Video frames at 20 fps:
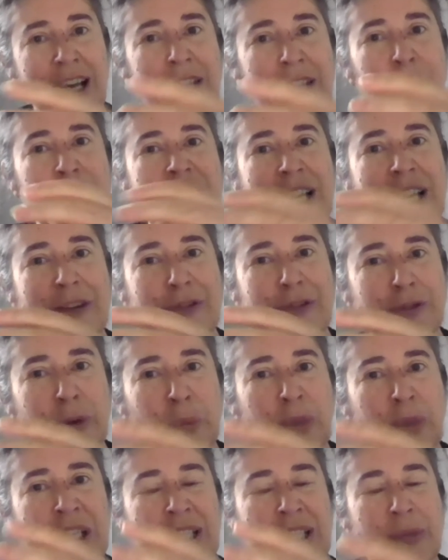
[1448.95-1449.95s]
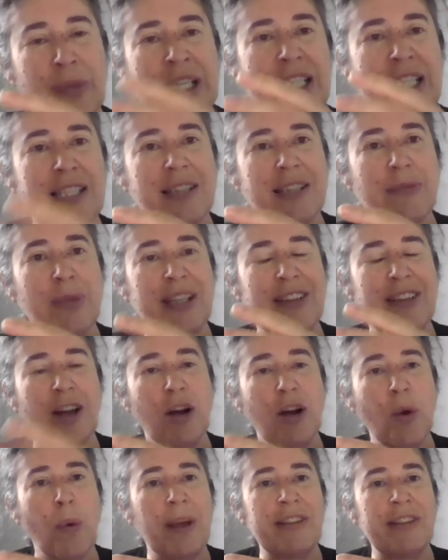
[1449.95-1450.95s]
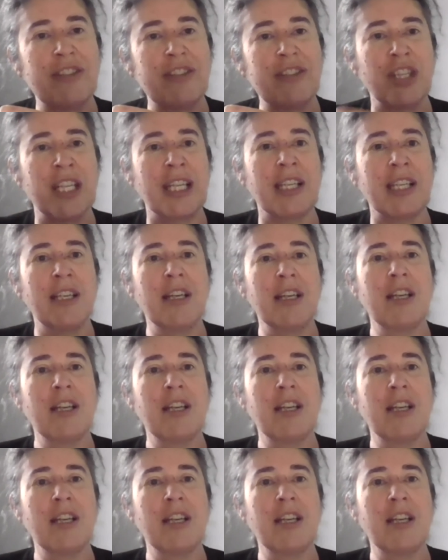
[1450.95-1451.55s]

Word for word: and whatever and we, we need to we start questioning